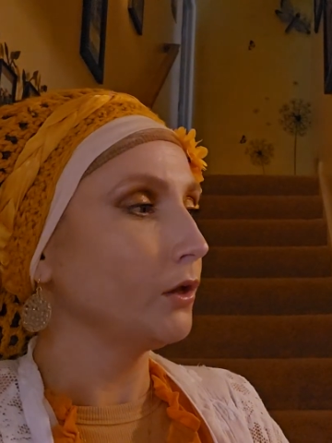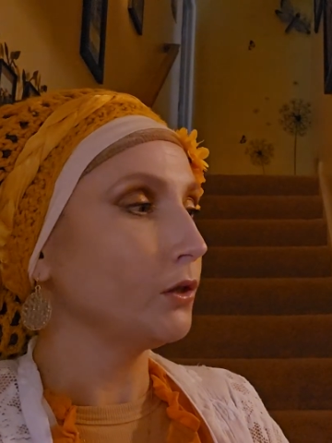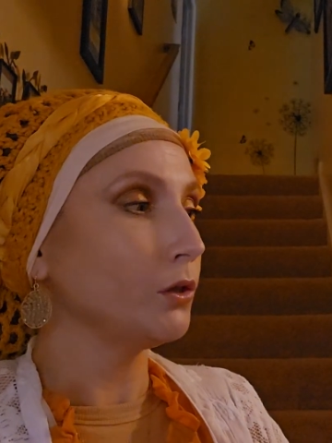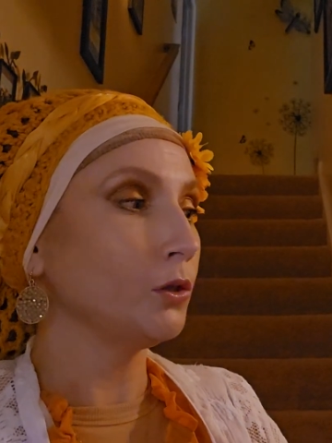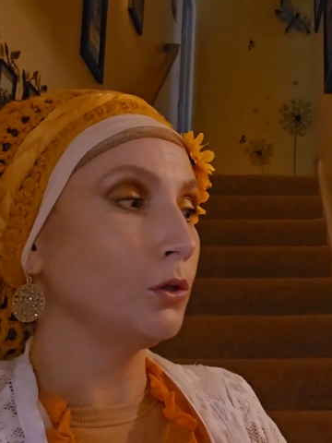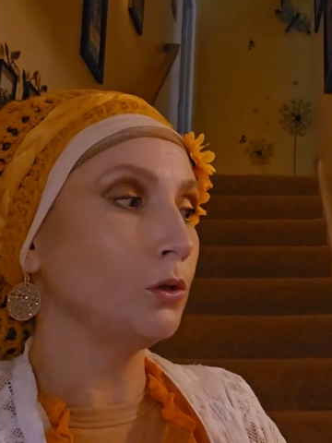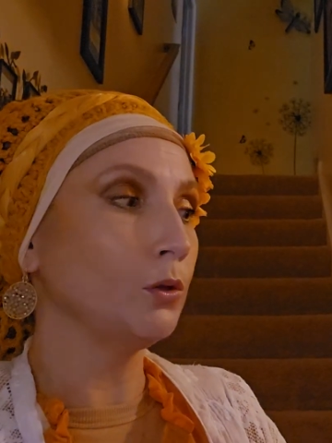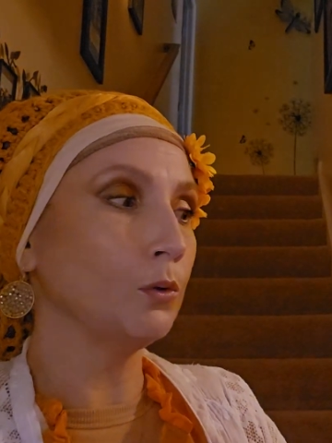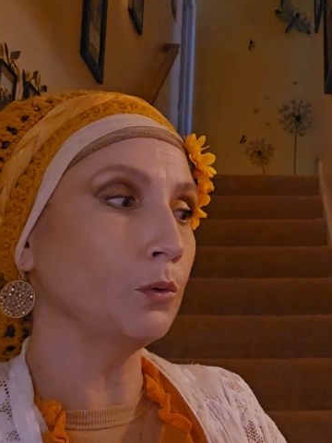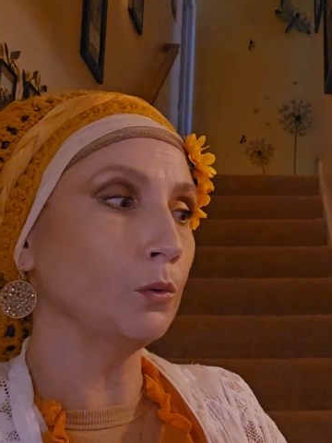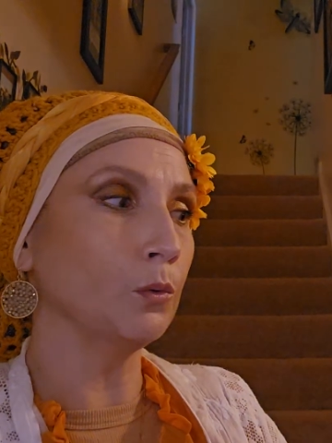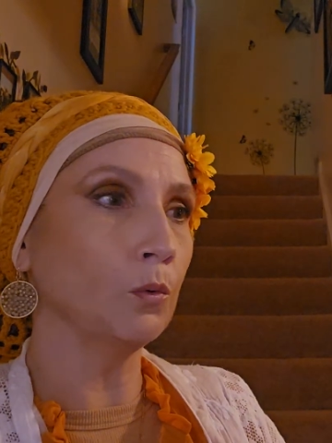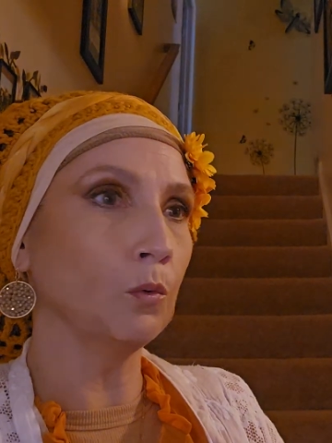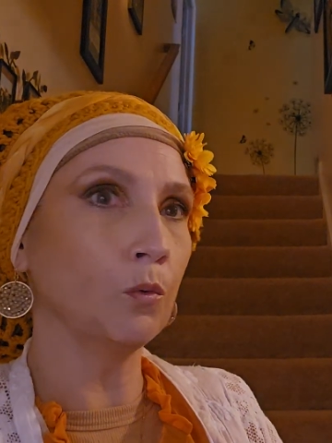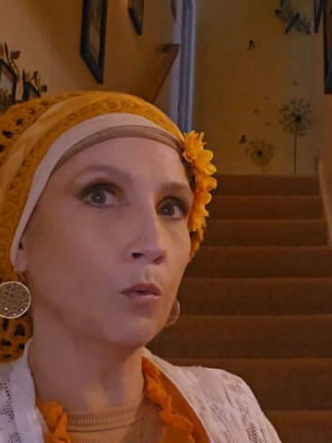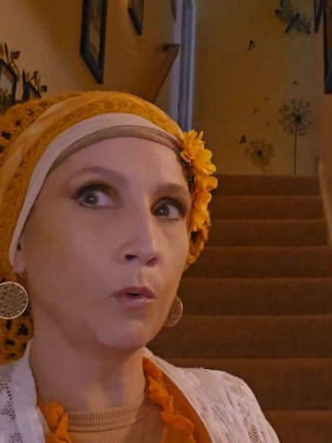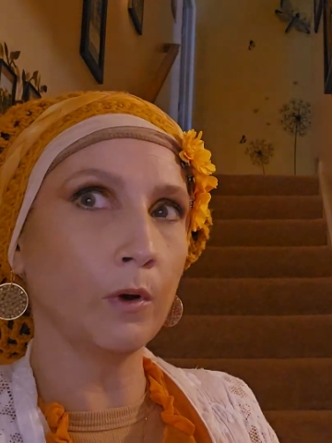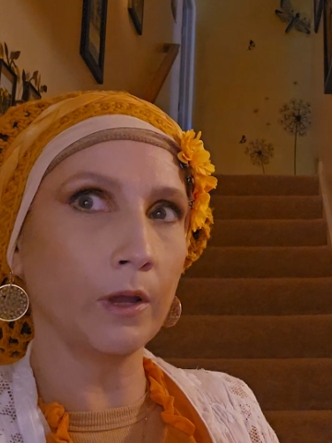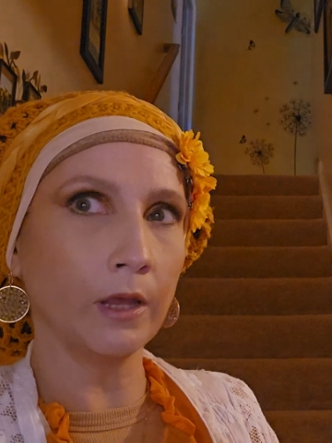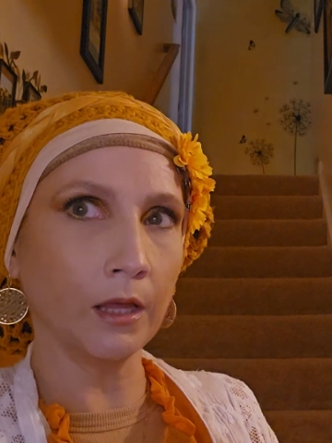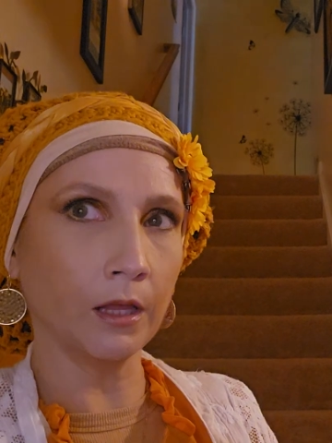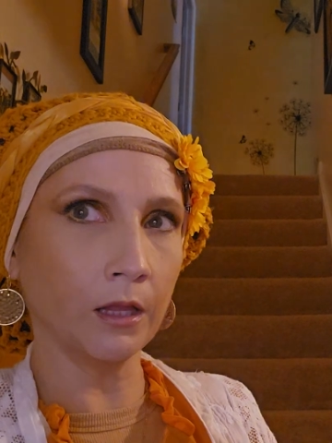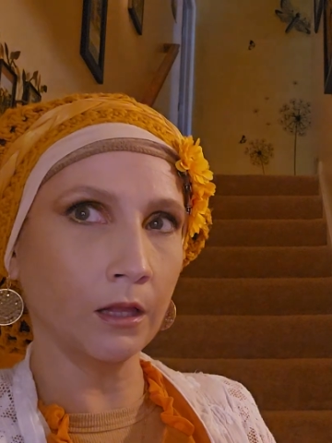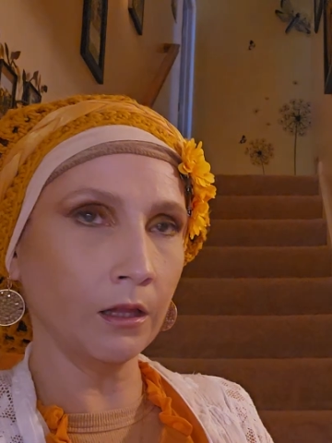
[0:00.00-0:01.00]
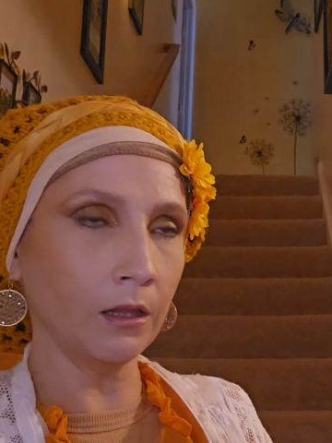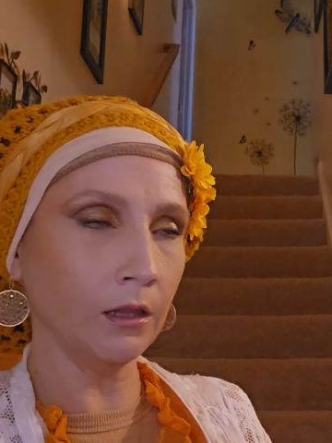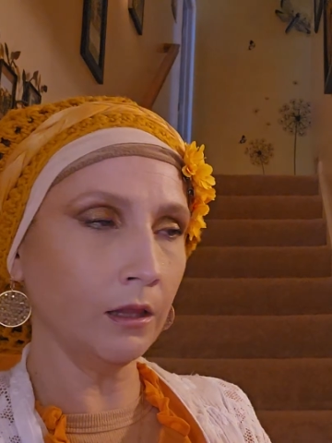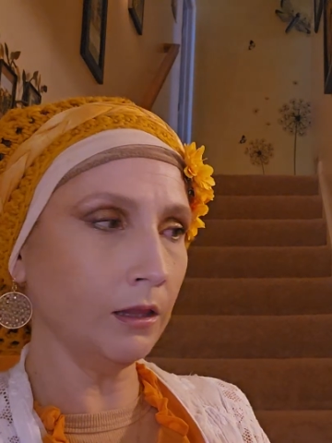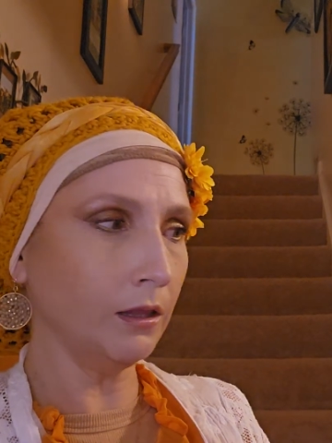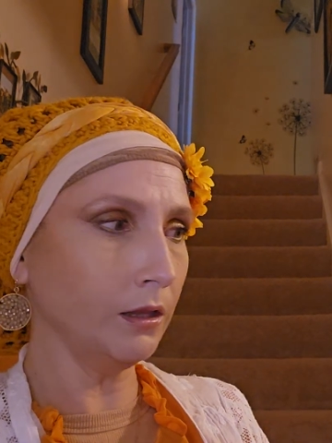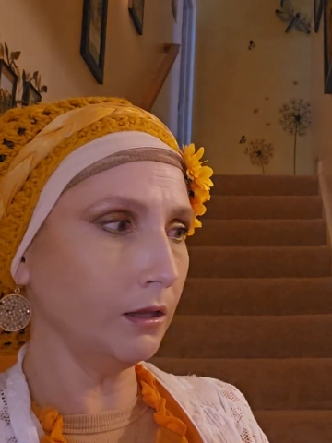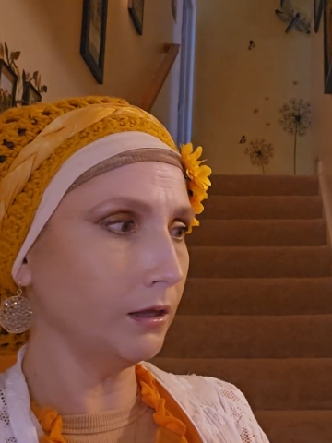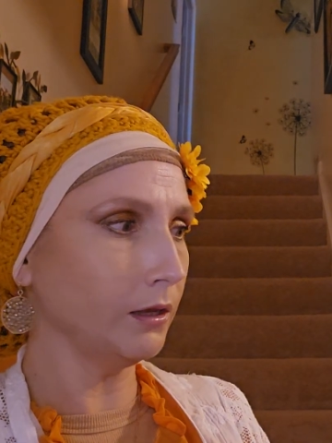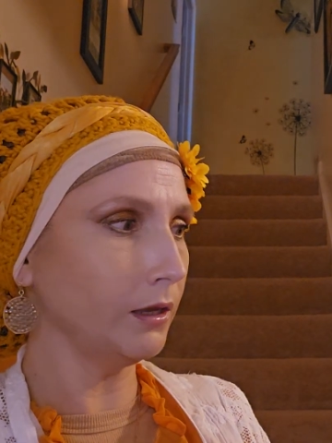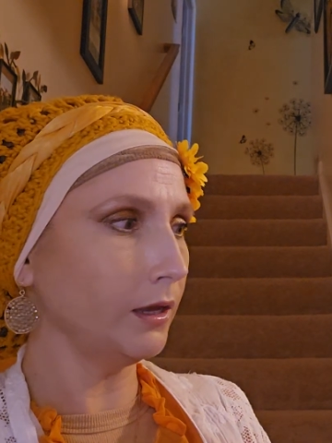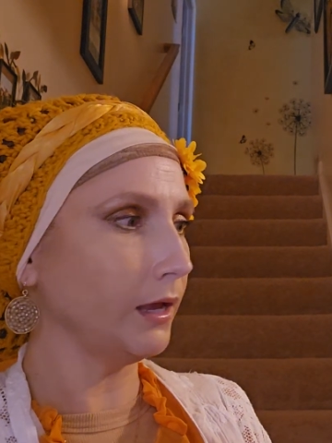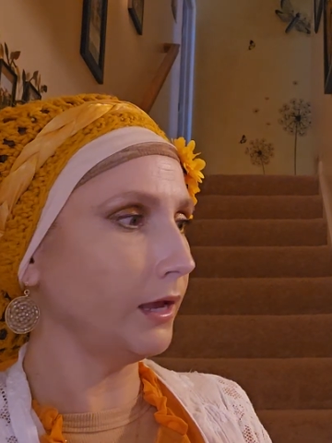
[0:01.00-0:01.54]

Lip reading: "You will?"